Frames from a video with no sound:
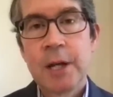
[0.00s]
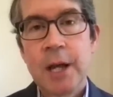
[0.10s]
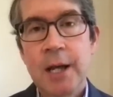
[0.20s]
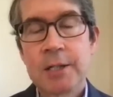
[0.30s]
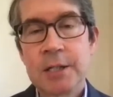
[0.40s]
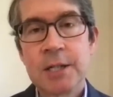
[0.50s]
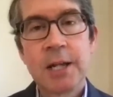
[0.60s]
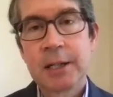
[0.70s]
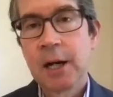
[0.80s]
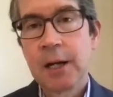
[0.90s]
and to
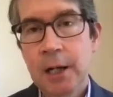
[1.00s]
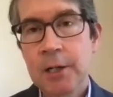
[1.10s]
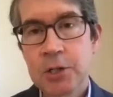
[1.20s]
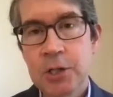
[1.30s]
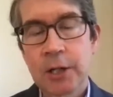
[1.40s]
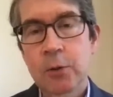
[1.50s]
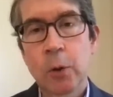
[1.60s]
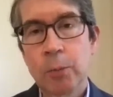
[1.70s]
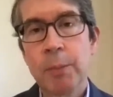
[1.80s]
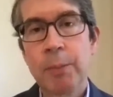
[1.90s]
take on unchecked
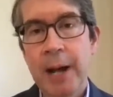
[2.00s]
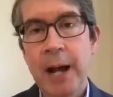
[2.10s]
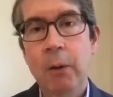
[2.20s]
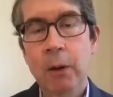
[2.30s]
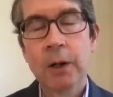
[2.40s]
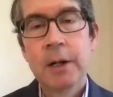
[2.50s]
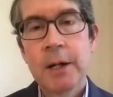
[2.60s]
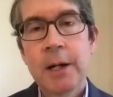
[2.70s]
corporate power,